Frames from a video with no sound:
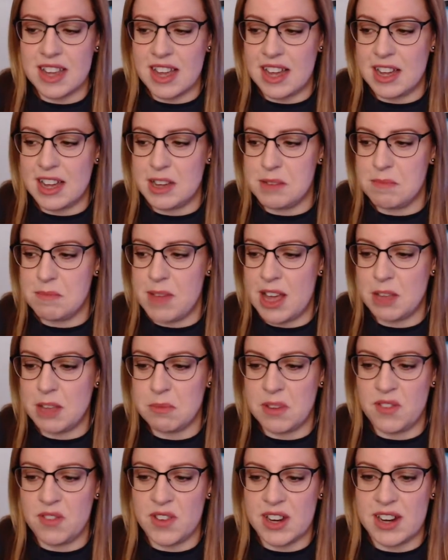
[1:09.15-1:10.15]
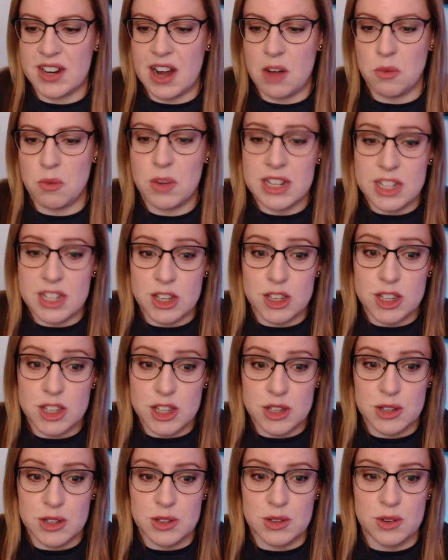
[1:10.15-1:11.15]
help me figure out what to
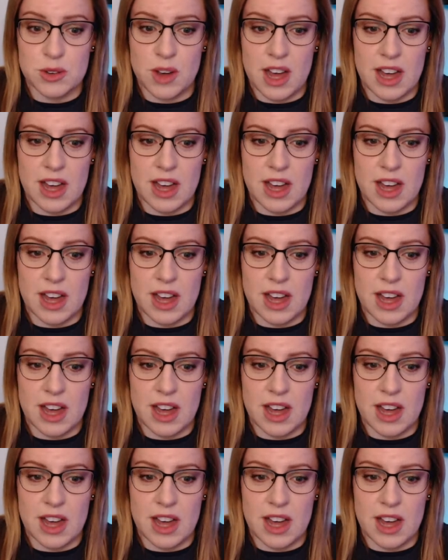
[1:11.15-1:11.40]
do.